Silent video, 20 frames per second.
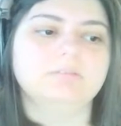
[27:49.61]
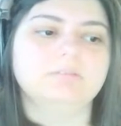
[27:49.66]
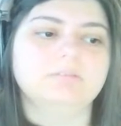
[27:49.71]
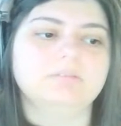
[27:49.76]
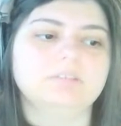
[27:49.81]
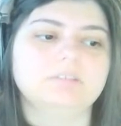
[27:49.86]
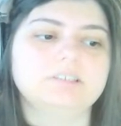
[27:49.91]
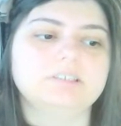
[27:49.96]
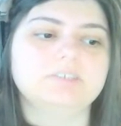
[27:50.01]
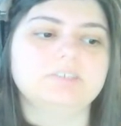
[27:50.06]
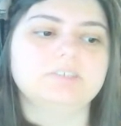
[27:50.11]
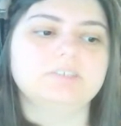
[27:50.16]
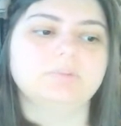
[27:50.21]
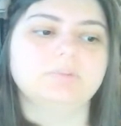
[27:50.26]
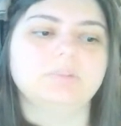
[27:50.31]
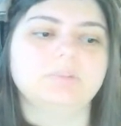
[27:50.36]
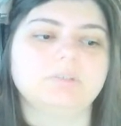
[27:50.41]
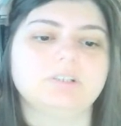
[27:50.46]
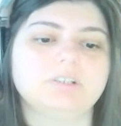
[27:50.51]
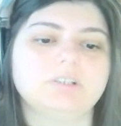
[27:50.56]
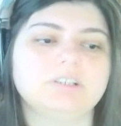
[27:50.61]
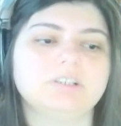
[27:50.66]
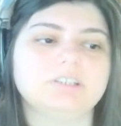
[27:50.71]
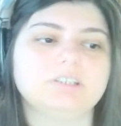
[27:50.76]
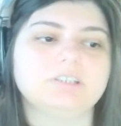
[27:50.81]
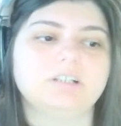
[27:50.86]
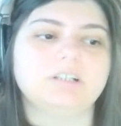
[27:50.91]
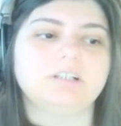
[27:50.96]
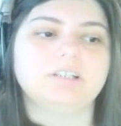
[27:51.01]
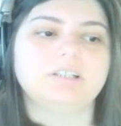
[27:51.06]
This is when we're going to
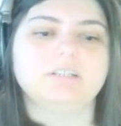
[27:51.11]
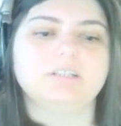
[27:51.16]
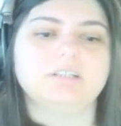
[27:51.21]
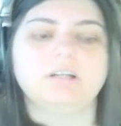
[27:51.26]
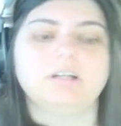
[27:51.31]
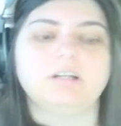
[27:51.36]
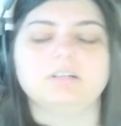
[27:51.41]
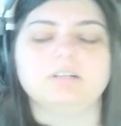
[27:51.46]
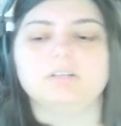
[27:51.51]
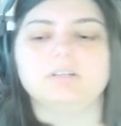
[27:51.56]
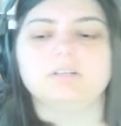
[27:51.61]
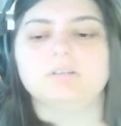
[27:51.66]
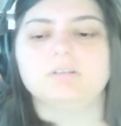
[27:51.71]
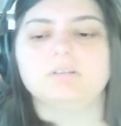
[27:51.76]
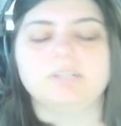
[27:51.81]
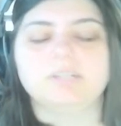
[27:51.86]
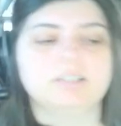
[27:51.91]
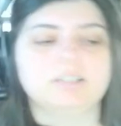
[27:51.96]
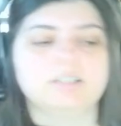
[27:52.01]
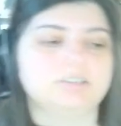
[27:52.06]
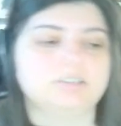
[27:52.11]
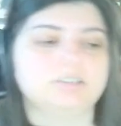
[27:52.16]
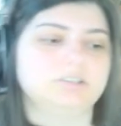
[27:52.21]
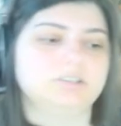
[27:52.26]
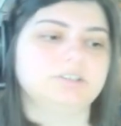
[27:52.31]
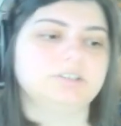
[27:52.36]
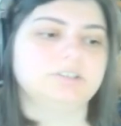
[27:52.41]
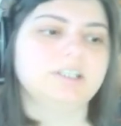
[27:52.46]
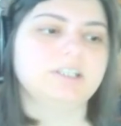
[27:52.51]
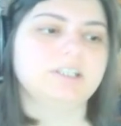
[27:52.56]
start in our null
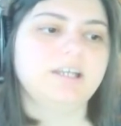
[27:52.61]
textures.